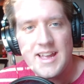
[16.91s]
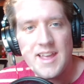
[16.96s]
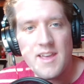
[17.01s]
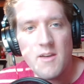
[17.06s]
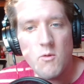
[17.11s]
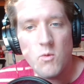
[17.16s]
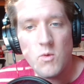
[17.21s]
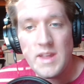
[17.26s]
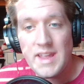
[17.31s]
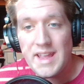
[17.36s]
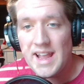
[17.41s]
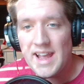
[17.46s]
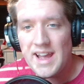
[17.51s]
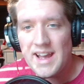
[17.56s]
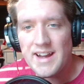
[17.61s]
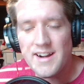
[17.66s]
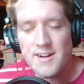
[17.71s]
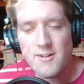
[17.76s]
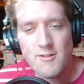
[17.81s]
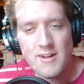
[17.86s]
We
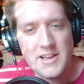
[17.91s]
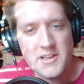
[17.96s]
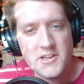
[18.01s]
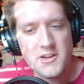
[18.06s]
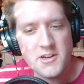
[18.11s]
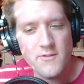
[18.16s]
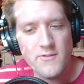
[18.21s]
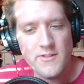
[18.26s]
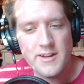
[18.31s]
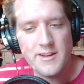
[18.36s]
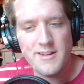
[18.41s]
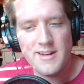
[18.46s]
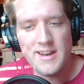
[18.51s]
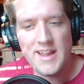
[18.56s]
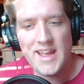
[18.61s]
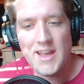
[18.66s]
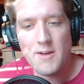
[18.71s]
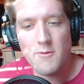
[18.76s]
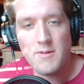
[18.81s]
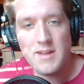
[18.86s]
got a great show for you
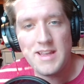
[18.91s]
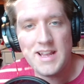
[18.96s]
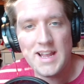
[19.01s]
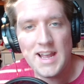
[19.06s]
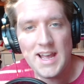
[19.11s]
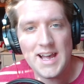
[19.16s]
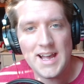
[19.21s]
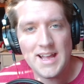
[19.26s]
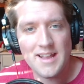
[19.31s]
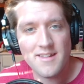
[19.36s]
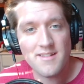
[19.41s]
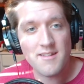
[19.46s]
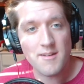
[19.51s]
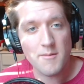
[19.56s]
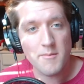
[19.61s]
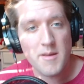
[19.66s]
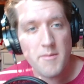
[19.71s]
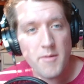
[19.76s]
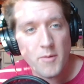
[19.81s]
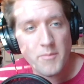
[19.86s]
today. We got some
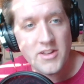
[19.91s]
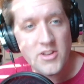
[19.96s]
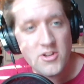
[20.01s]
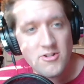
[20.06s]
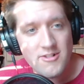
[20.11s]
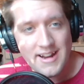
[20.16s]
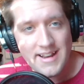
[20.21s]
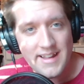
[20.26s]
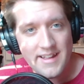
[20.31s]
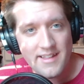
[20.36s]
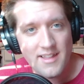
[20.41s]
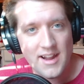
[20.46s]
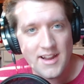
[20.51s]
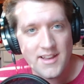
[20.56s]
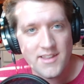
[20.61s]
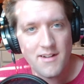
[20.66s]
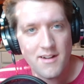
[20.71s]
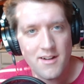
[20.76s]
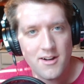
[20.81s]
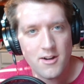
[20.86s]
MLB trade deadline
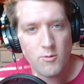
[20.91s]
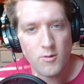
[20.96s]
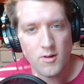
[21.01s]
talk.